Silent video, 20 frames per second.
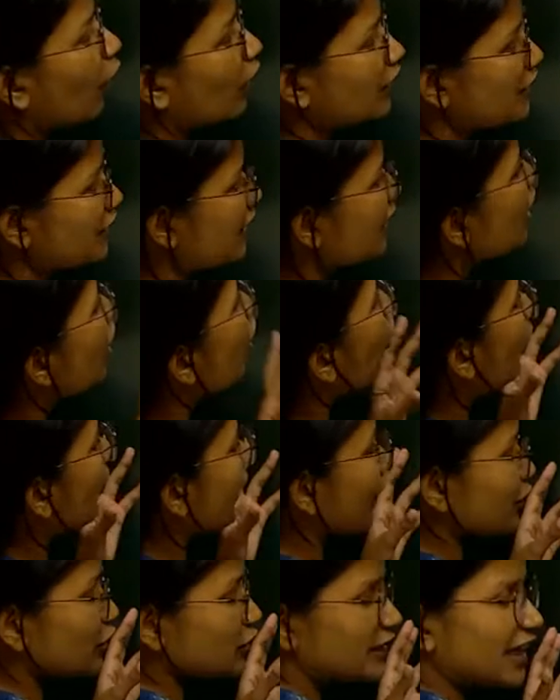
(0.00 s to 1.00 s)
a policy,
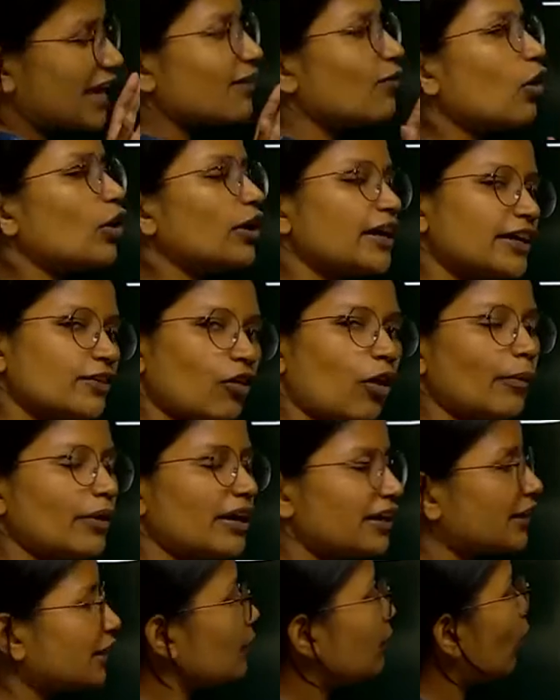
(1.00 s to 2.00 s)
or actually they have already
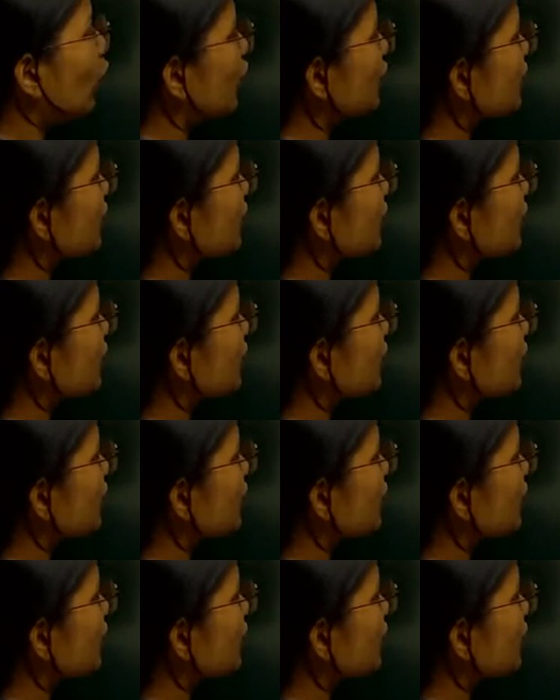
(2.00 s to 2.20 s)
formulated